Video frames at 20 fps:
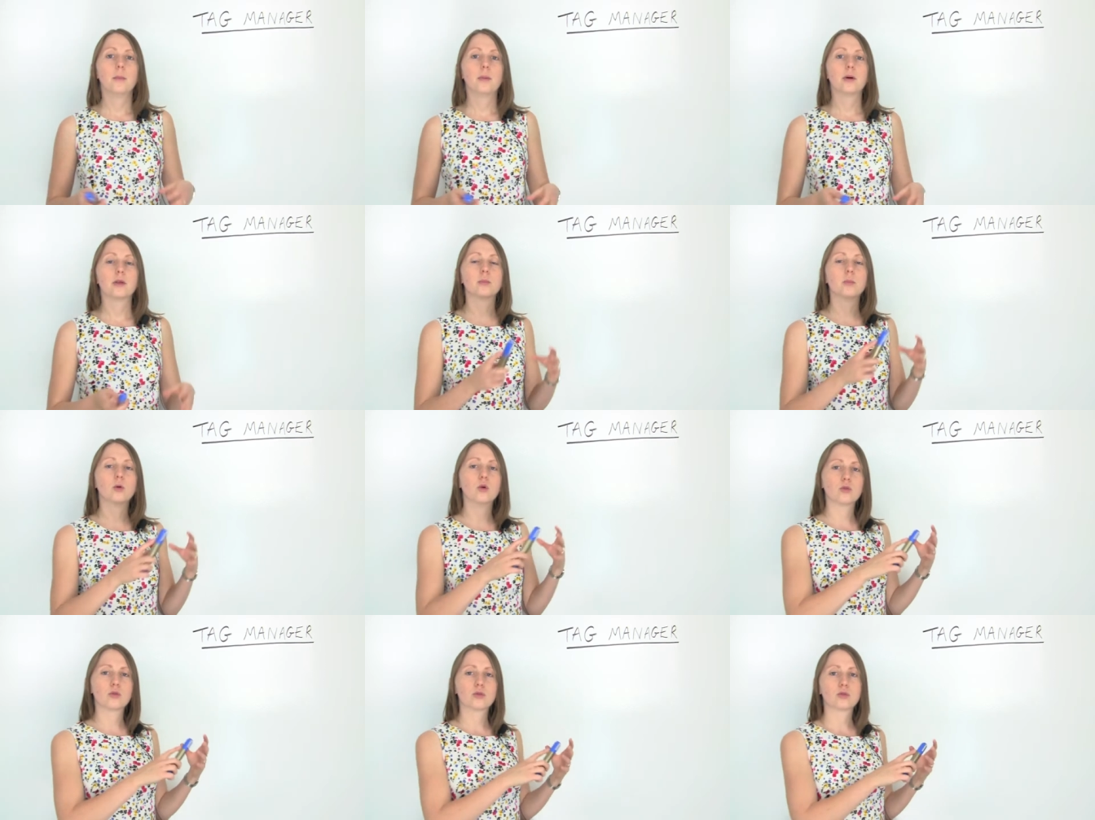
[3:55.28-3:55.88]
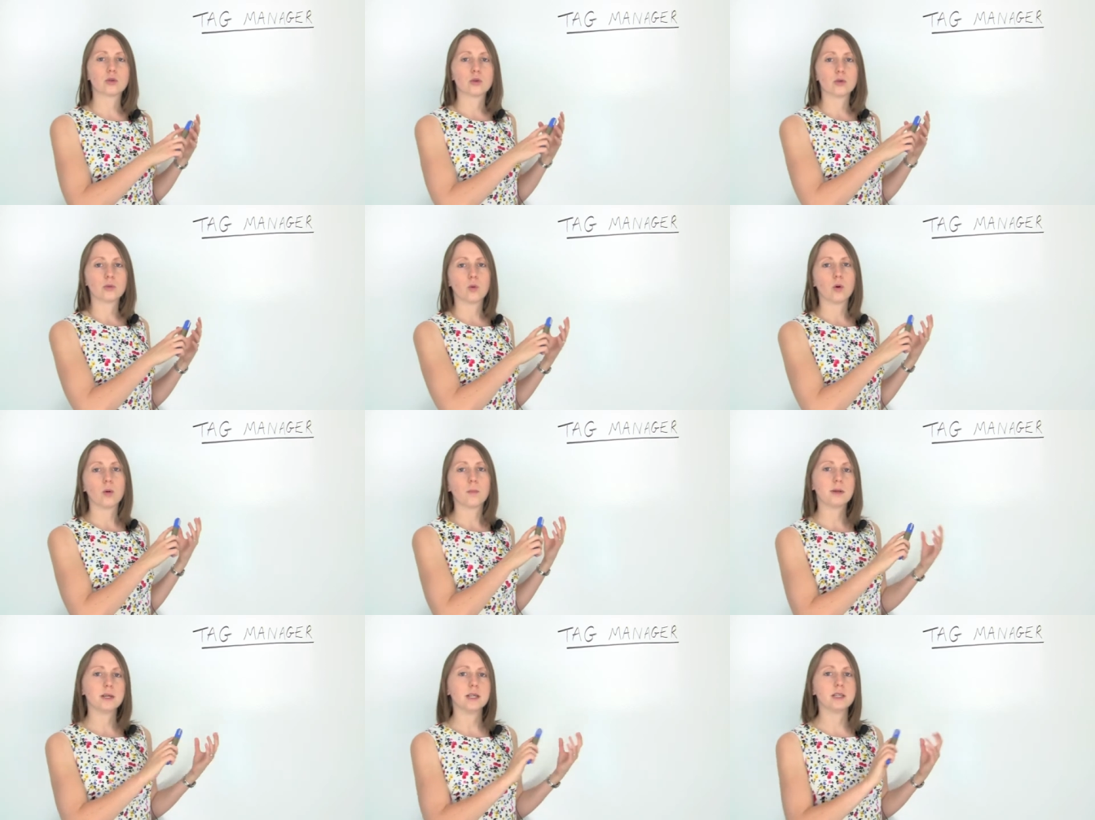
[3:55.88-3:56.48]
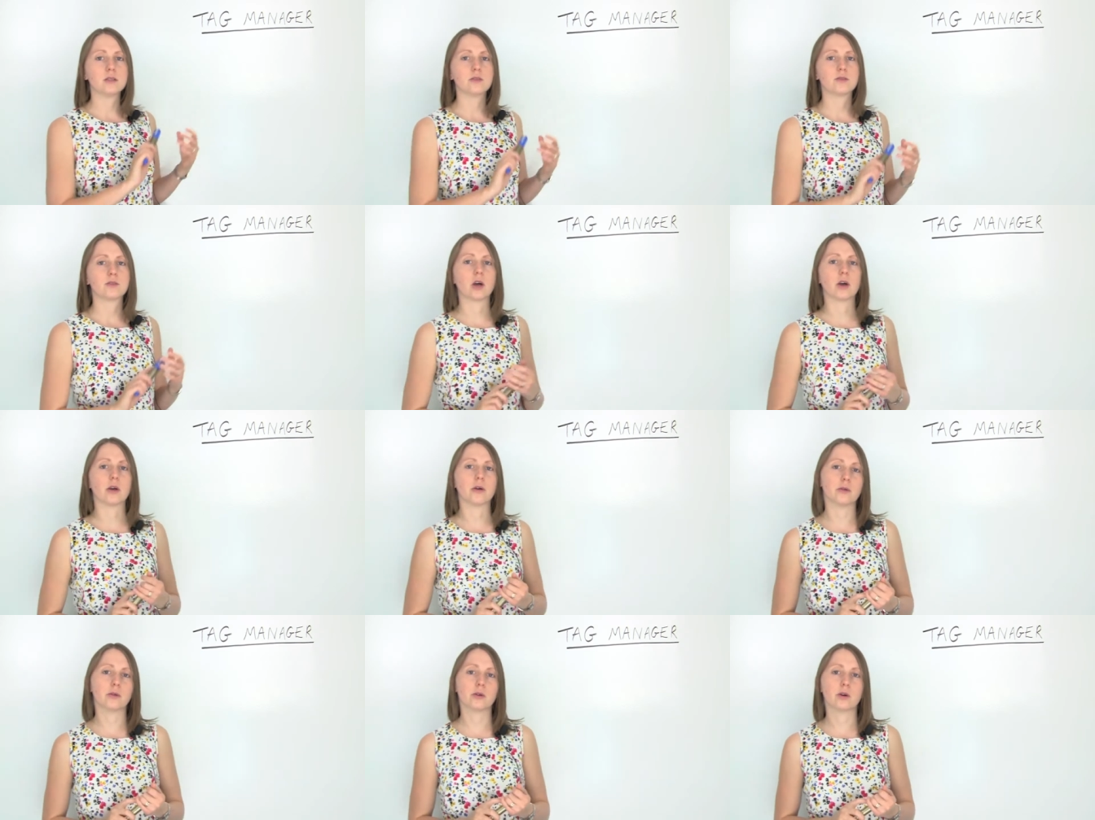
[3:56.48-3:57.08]
Put them all through one piece of
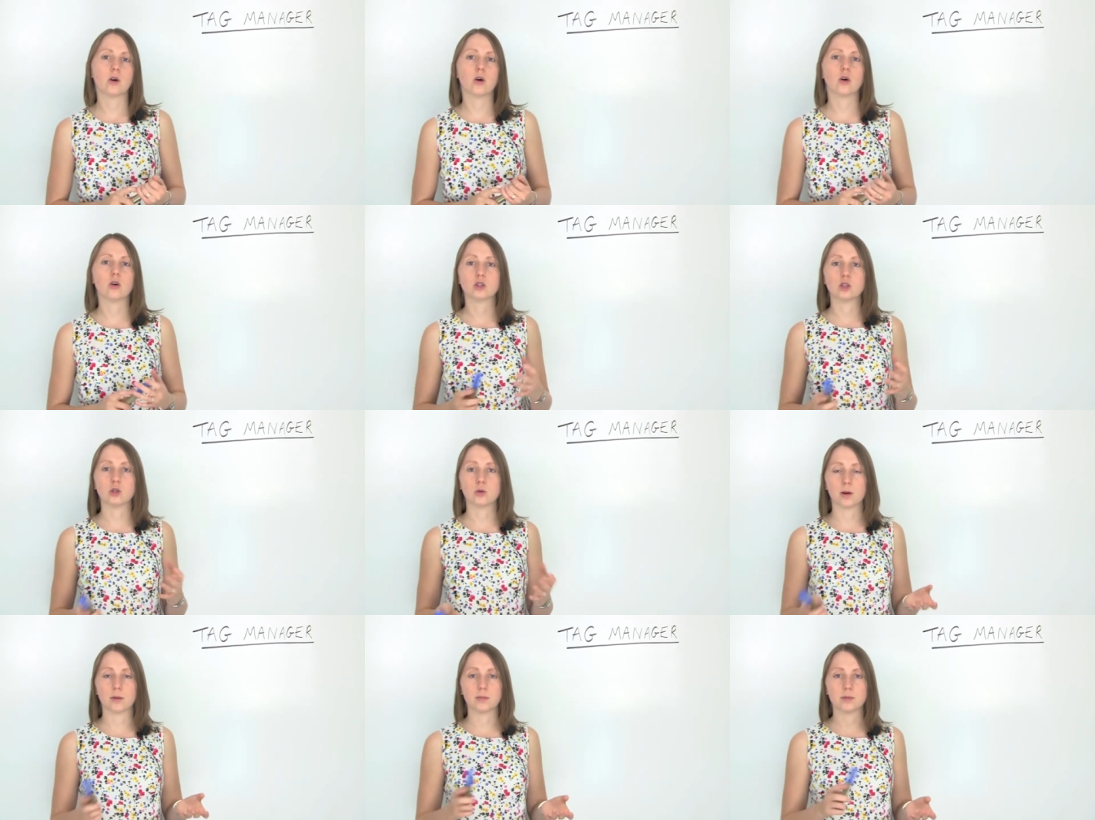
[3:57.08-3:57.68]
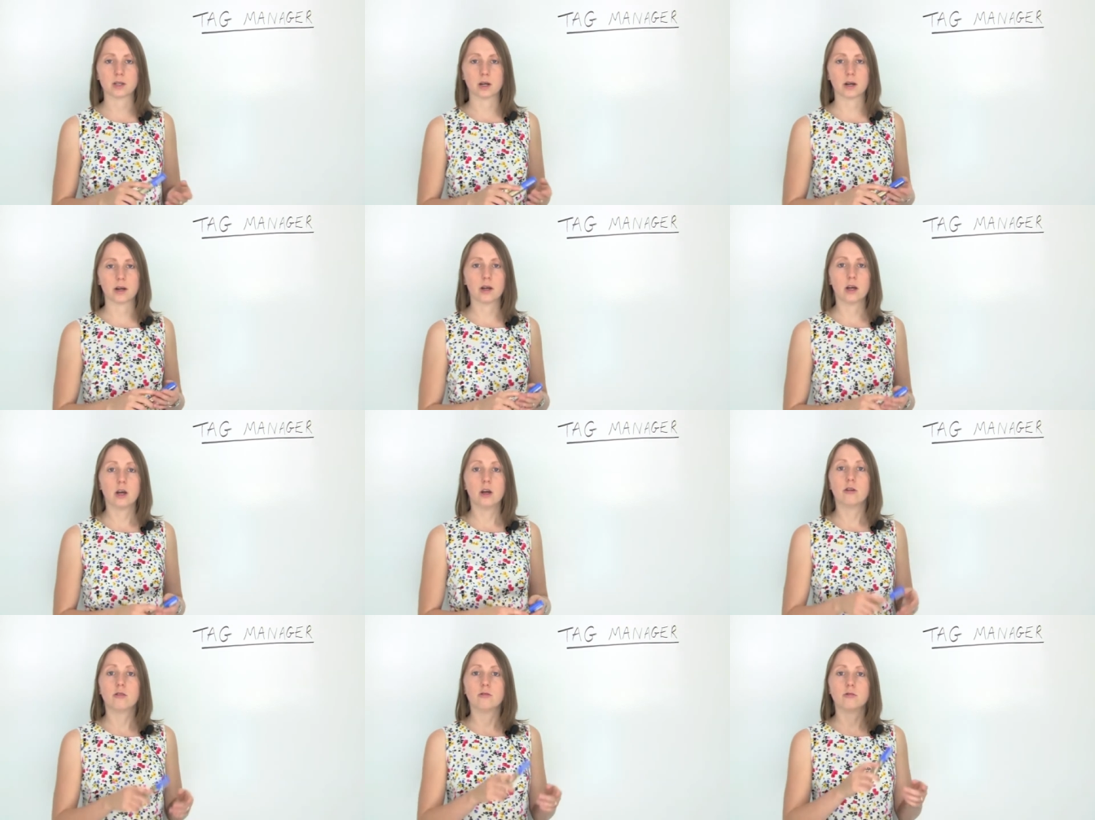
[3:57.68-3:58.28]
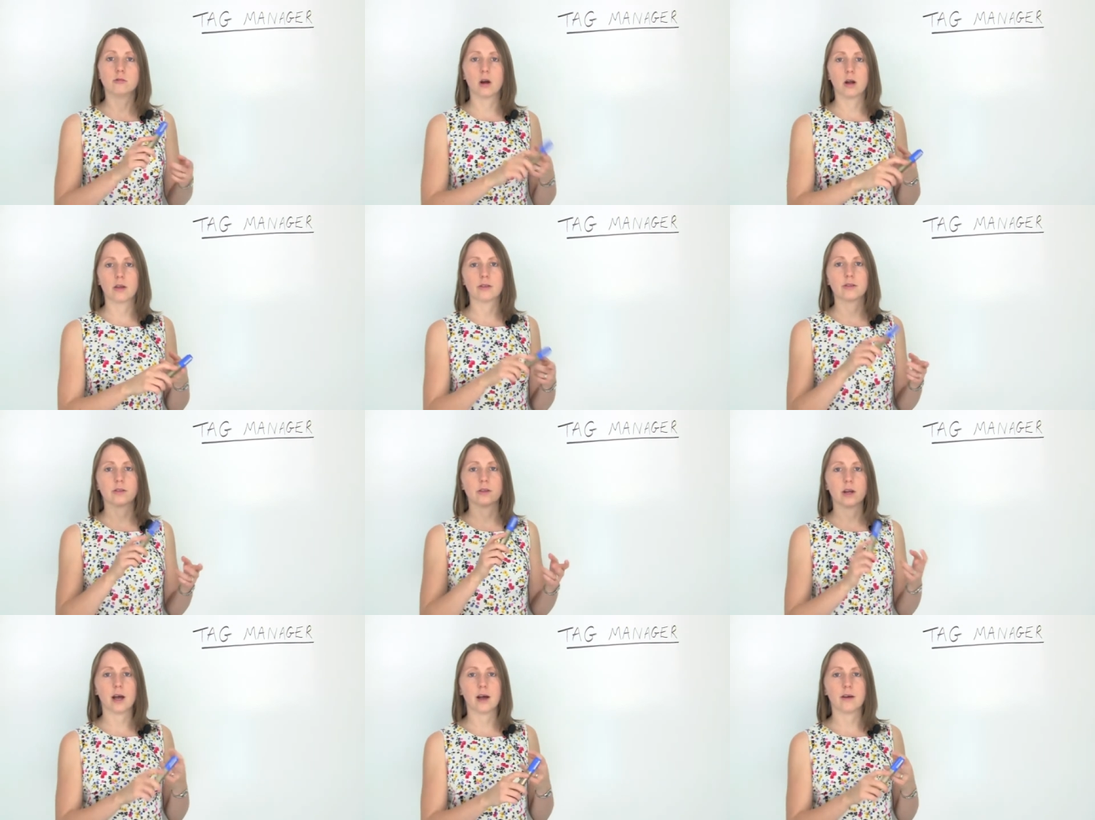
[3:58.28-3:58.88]
code onto your website rather
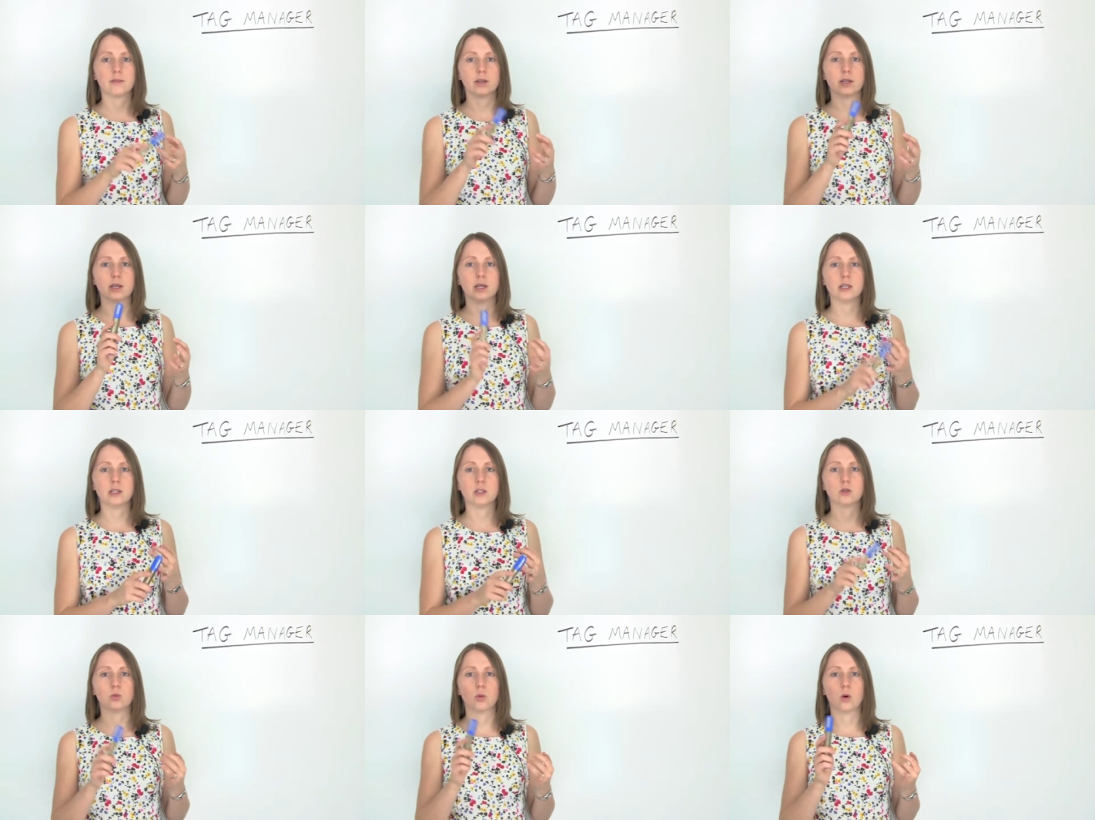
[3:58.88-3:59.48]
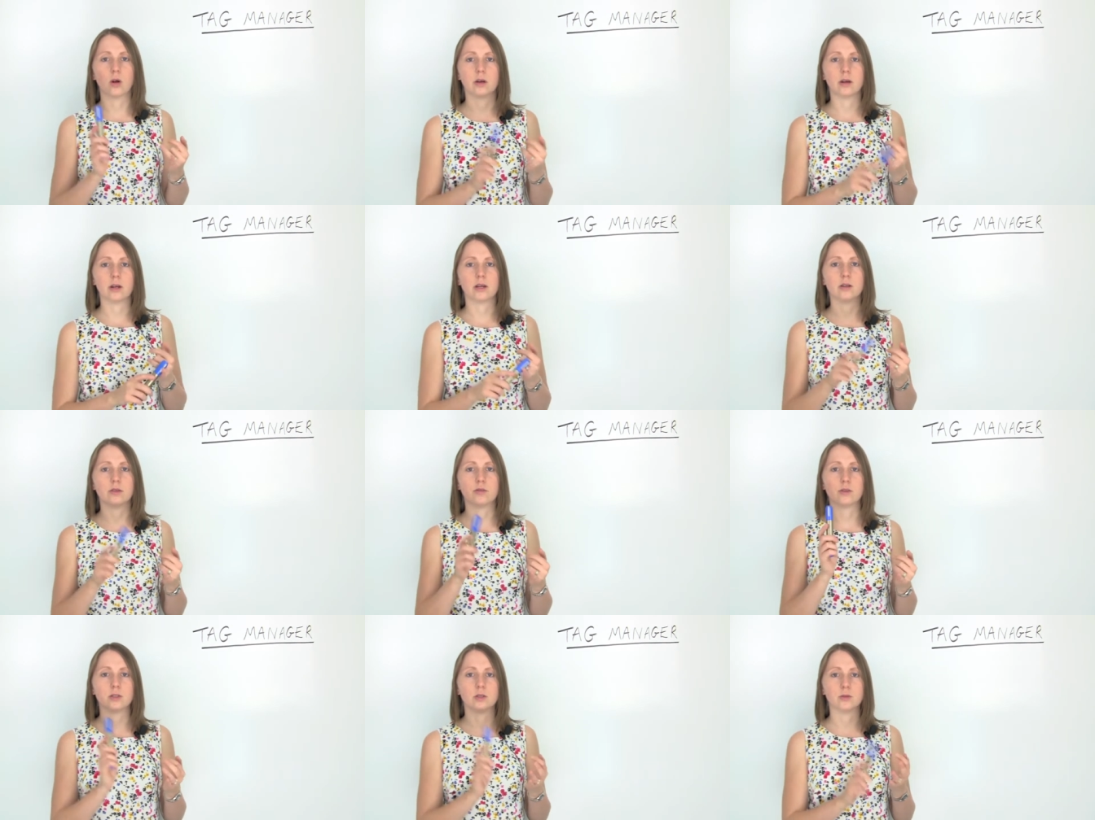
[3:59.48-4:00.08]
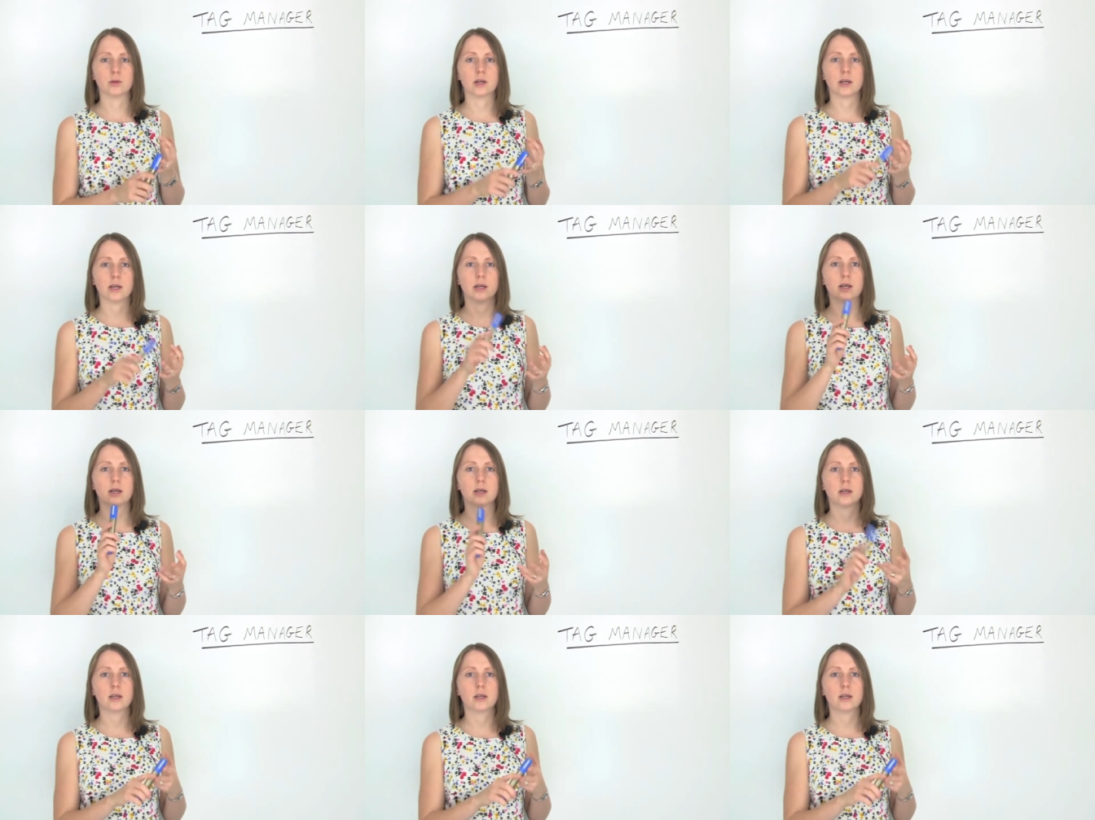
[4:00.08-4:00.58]
than having each one individually.